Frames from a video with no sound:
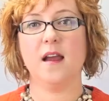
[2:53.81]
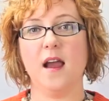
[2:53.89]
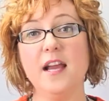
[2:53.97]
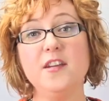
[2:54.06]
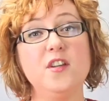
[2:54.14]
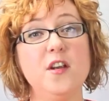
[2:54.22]

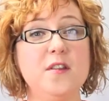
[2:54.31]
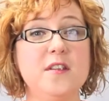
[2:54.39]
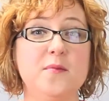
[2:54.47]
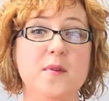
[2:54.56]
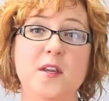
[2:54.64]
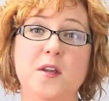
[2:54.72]
I share
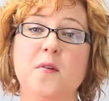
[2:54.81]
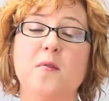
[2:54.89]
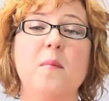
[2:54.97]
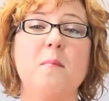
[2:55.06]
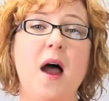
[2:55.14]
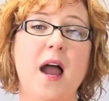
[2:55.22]
this with you to
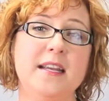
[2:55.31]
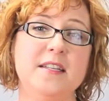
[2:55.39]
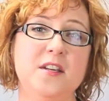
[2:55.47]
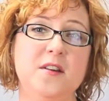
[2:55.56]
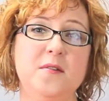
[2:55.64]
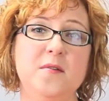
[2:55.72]
remind
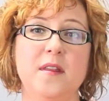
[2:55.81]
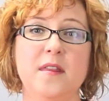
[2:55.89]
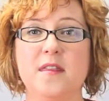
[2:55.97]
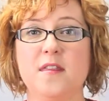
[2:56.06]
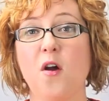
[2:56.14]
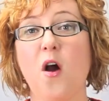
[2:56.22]
you
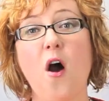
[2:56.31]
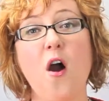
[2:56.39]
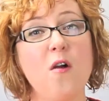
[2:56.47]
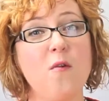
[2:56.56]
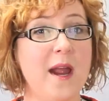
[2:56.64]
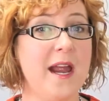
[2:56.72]
that there
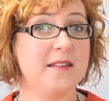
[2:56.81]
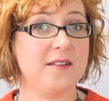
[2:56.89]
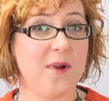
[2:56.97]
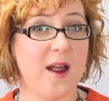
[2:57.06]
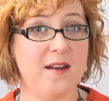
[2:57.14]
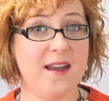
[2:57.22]
are ways
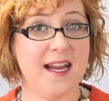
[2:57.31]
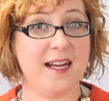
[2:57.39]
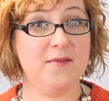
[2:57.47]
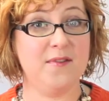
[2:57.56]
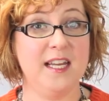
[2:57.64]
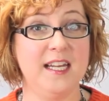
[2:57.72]
around
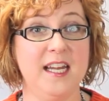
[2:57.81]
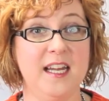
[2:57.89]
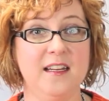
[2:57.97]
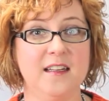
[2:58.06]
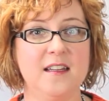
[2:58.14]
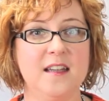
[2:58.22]
negative thinking.
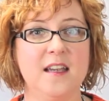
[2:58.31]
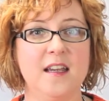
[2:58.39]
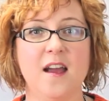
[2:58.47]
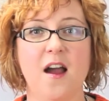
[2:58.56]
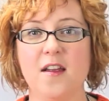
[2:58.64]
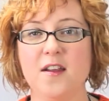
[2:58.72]

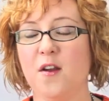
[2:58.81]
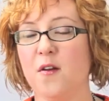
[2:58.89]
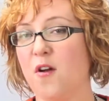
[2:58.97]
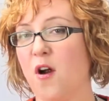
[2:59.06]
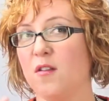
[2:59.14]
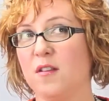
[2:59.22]

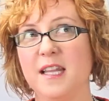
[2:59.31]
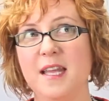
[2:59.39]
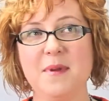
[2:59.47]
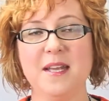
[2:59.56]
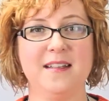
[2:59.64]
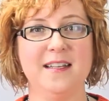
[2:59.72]
There are
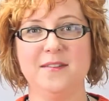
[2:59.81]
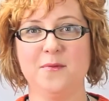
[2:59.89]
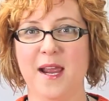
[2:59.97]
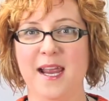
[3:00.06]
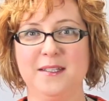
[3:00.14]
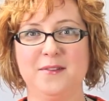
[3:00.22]
limitless
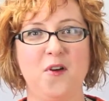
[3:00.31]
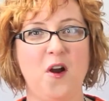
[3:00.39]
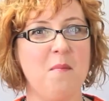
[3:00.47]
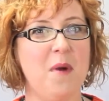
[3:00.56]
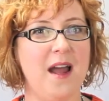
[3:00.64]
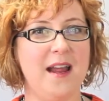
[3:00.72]
ways for
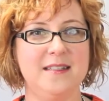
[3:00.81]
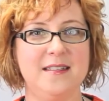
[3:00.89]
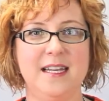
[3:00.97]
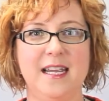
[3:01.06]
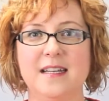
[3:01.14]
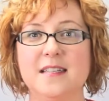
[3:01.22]
our mind
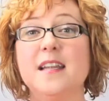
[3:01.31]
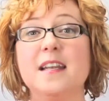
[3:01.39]
to get into